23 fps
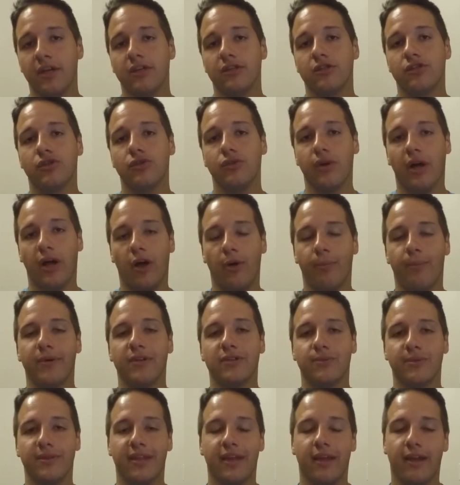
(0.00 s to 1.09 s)
to help
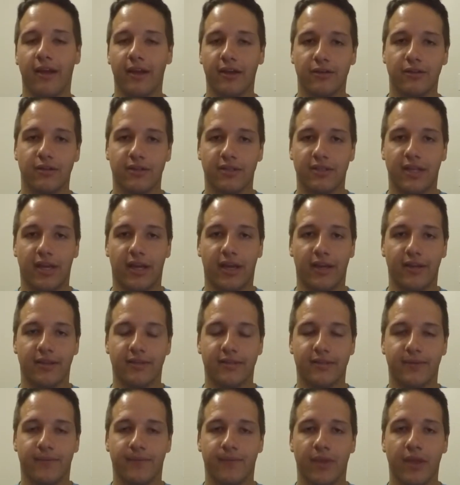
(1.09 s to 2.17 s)
us with the
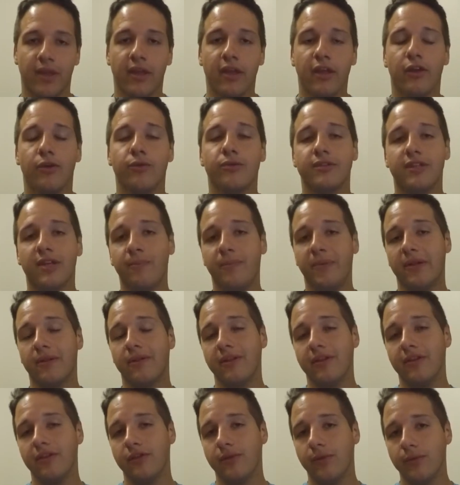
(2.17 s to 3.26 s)
exercise. You
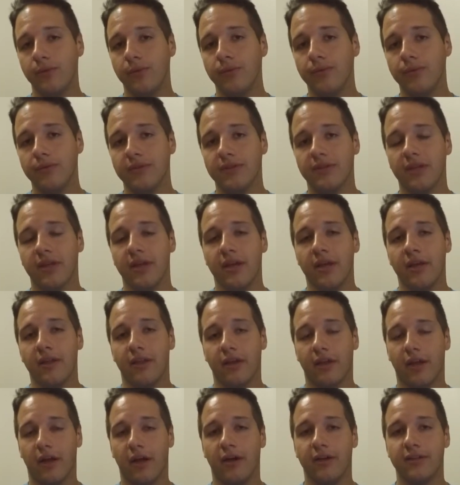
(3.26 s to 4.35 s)
typically use the
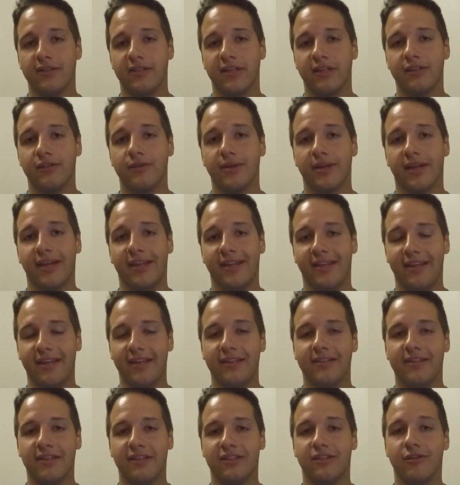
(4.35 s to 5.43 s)
concentric and
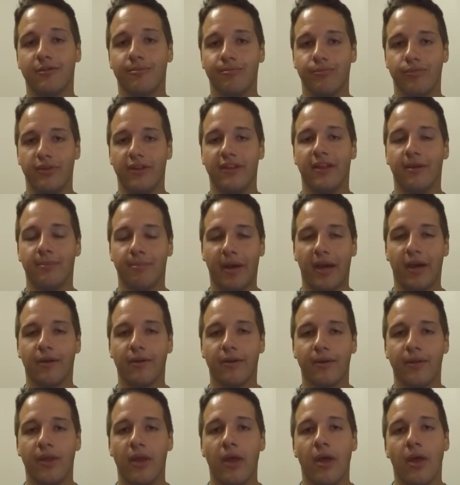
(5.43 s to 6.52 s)
eccentric breathing
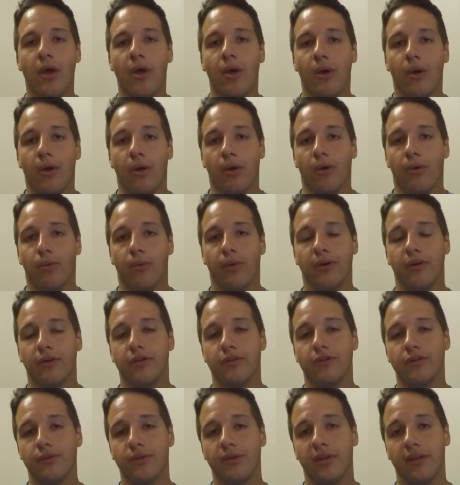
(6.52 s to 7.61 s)
pattern when you're
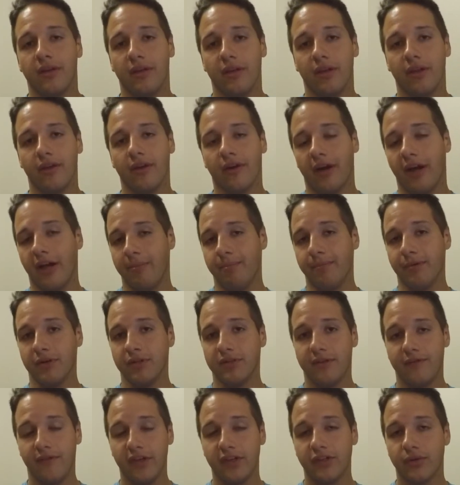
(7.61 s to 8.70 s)
doing either
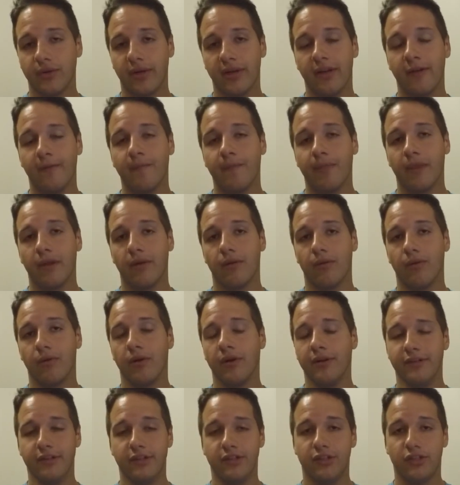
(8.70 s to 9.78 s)
hypertrophy training or
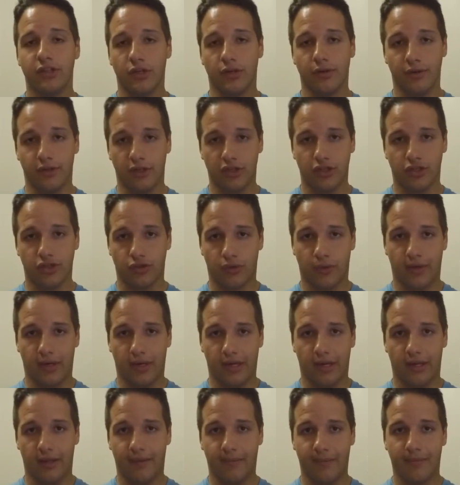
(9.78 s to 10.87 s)
endurance
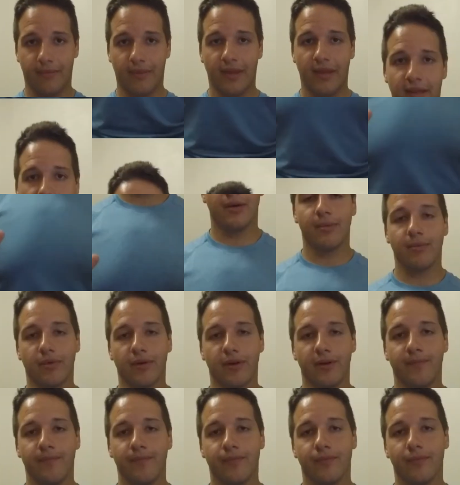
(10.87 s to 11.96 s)
training. In
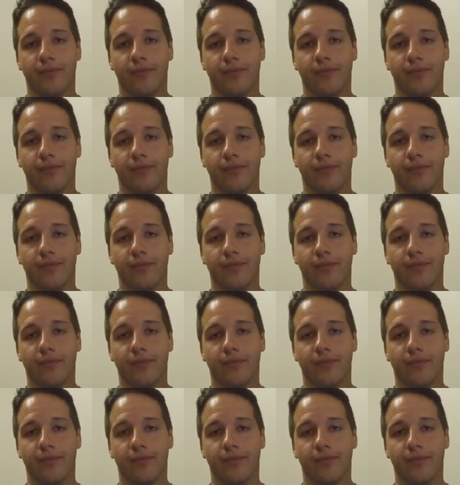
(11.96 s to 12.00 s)
summary,